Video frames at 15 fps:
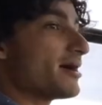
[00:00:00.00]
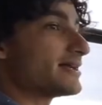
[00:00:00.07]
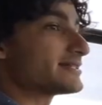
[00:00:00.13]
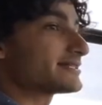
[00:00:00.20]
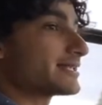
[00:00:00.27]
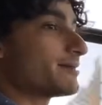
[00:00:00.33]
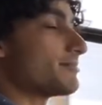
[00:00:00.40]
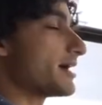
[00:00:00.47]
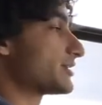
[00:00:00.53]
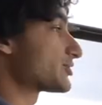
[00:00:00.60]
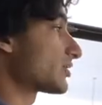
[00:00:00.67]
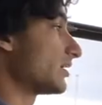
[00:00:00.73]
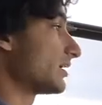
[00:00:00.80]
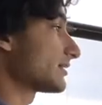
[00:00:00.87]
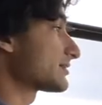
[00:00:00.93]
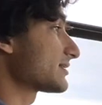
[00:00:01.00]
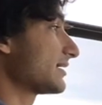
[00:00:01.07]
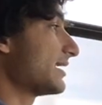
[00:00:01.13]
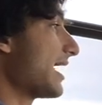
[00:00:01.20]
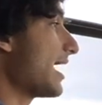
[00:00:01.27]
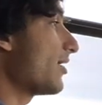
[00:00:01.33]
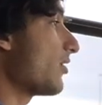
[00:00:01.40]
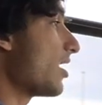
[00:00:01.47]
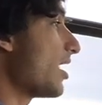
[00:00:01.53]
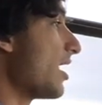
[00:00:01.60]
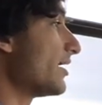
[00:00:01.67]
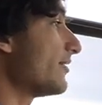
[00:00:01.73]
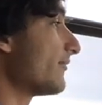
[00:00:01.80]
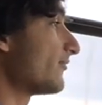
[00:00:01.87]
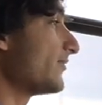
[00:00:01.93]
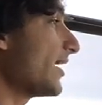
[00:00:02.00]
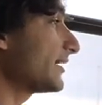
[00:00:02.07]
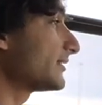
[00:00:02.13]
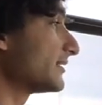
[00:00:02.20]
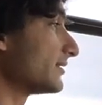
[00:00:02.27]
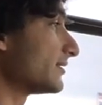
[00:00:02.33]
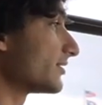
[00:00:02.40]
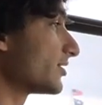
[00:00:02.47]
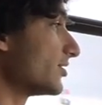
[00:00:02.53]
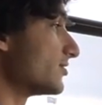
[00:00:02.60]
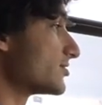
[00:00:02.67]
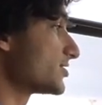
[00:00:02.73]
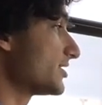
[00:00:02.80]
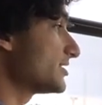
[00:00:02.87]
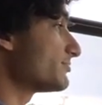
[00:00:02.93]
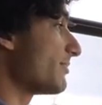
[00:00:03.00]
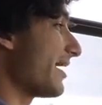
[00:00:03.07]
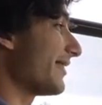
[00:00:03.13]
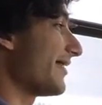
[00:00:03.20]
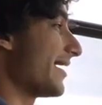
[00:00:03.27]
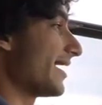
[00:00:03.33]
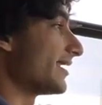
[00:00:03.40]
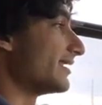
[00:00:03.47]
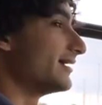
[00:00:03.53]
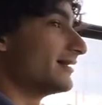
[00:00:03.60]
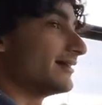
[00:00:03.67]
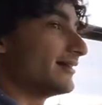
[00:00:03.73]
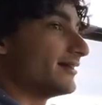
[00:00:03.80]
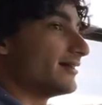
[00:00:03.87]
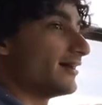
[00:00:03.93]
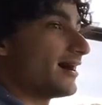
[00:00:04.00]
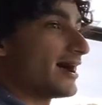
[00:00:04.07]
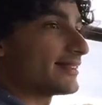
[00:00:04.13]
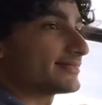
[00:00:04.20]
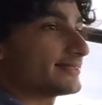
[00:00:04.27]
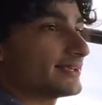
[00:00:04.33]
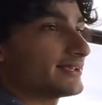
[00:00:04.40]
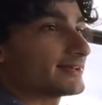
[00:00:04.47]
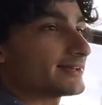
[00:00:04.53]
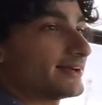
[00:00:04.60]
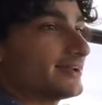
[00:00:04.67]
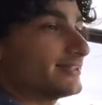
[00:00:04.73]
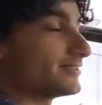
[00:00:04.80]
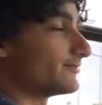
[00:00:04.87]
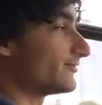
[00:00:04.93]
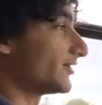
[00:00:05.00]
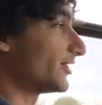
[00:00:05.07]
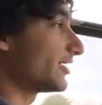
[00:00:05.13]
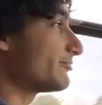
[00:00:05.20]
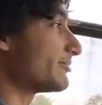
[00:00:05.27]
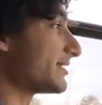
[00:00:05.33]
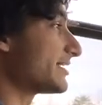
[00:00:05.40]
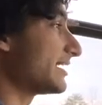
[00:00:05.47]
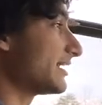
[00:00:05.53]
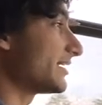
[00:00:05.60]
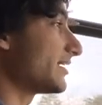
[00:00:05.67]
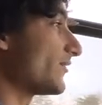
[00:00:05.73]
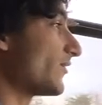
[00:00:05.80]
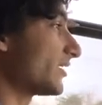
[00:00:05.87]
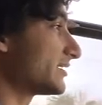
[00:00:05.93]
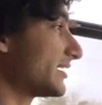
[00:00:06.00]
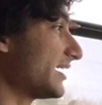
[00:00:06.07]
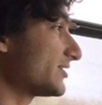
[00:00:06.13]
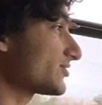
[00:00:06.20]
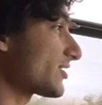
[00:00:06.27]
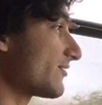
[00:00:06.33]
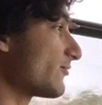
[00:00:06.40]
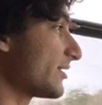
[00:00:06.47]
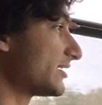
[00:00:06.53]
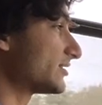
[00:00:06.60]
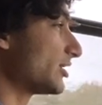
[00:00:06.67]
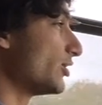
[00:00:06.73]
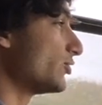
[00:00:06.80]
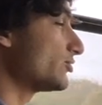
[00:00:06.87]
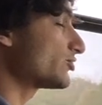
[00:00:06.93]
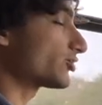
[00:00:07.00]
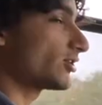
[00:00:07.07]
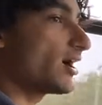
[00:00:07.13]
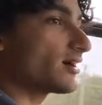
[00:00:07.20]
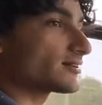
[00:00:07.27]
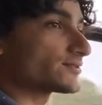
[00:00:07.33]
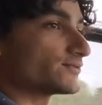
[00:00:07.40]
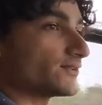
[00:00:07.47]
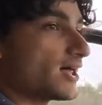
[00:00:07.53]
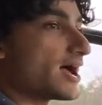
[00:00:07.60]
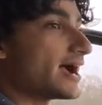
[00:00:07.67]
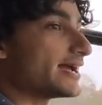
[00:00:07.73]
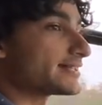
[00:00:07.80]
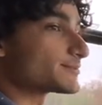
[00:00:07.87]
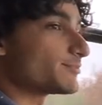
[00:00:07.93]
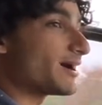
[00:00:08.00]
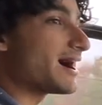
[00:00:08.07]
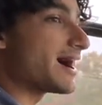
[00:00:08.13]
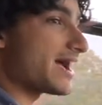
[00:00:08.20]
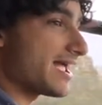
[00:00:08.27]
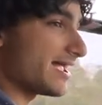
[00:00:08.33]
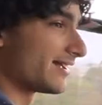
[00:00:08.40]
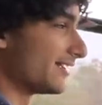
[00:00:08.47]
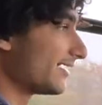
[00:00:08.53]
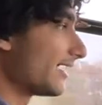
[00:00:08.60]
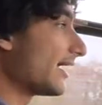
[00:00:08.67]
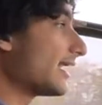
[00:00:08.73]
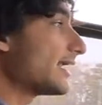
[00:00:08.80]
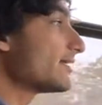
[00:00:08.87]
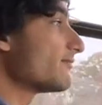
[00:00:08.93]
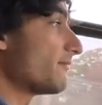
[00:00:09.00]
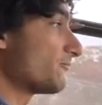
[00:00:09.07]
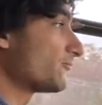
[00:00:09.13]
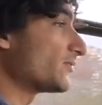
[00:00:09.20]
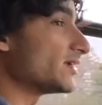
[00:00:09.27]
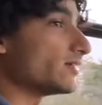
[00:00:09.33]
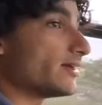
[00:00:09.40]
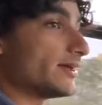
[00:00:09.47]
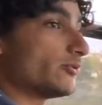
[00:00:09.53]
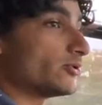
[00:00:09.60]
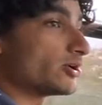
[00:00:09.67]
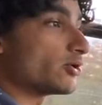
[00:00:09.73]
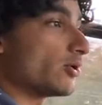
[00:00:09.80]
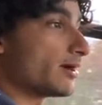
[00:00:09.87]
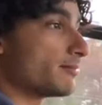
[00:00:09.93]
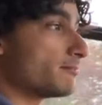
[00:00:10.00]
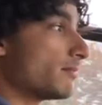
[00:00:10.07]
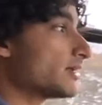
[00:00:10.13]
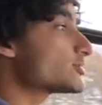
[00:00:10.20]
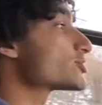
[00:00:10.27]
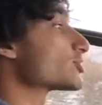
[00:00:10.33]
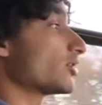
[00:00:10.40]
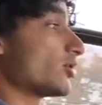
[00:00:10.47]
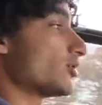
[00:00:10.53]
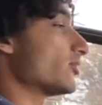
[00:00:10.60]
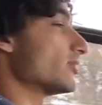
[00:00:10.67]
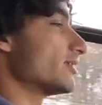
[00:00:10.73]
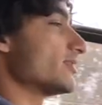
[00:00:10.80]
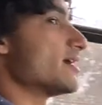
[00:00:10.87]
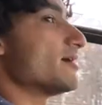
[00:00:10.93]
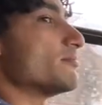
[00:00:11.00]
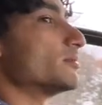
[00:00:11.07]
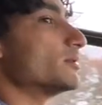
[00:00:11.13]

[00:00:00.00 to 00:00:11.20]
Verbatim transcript: by semi trucks and how unaffected the coach is by that. I think in the very beginning of our test drive, we had two trucks fly us by, and I didn't even feel it. We're going much slower than them.